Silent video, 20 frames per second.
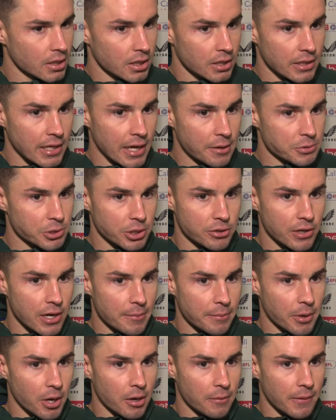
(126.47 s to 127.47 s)
Yeah, it was a
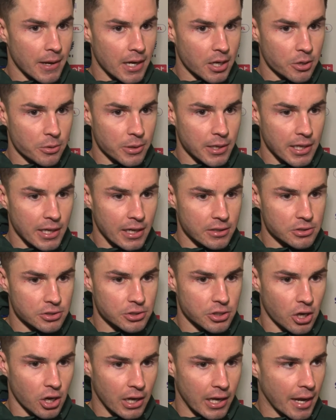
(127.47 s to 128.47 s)
great ball by Quinny. I just
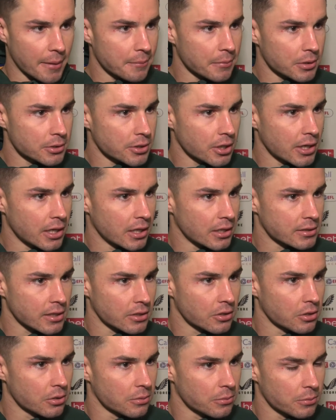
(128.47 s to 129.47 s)
sort of gambled on it because I
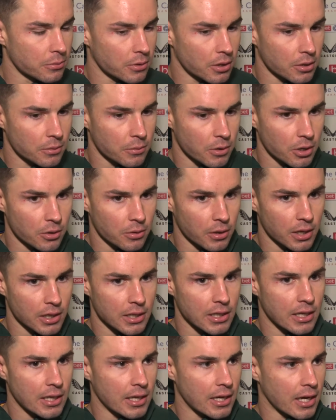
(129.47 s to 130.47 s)
know what
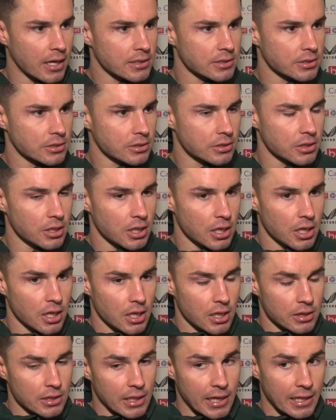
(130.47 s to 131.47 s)
quality he has, and
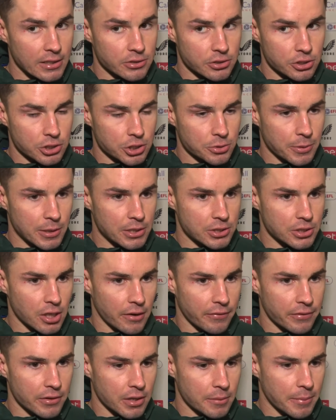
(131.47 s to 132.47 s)
the lads just switched
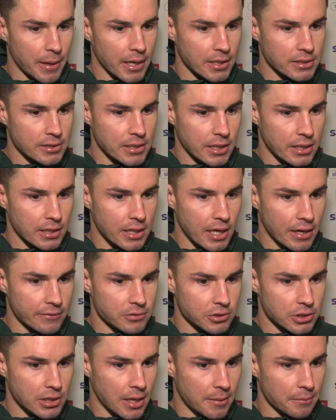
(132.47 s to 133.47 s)
off at the back stick there. I've
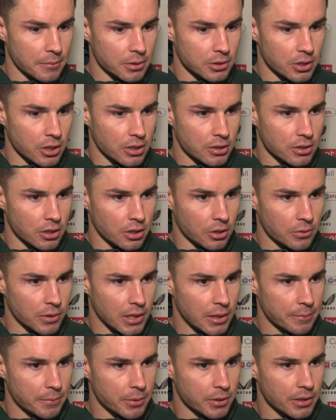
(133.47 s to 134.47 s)
just gambled on
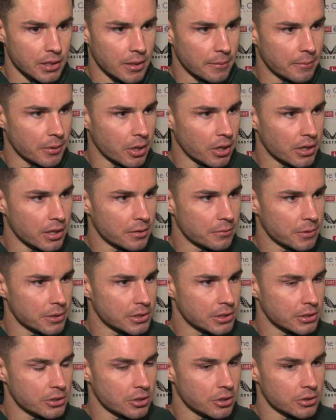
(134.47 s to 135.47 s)
Quinny putting that ball in,
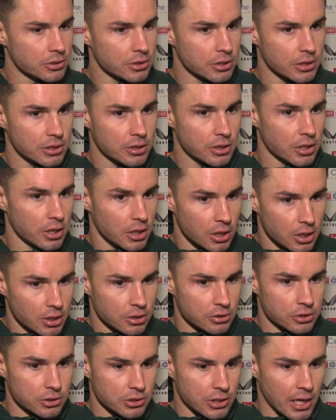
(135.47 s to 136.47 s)
which he does, and
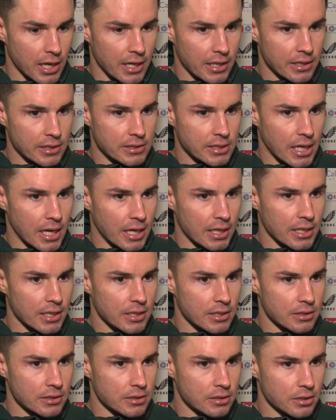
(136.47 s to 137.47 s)
just try to hit the target
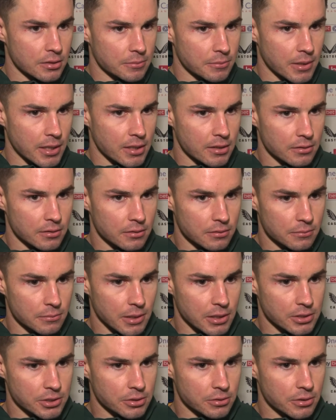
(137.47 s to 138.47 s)
and
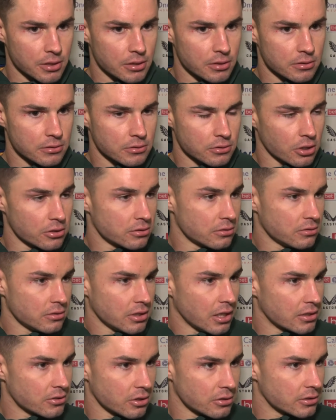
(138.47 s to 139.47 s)
make sure it's
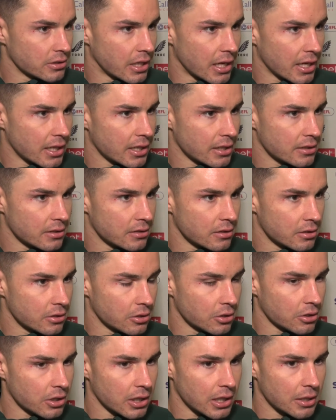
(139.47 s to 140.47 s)
on target, and
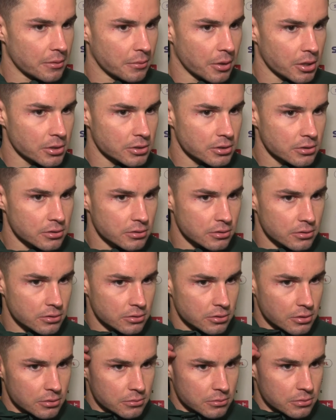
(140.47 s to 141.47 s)
luckily it was.
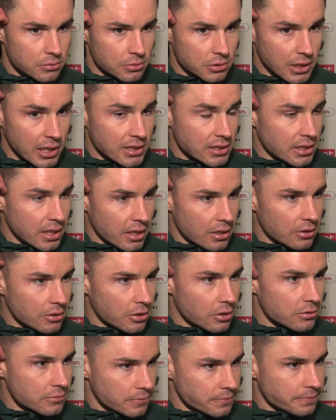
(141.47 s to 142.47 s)
So it was nice to get the
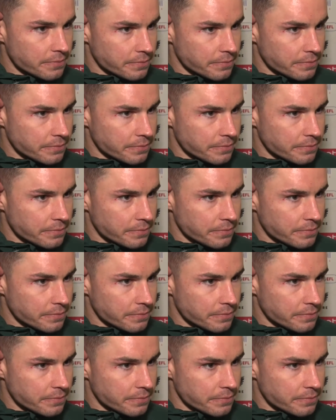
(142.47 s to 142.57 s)
goal.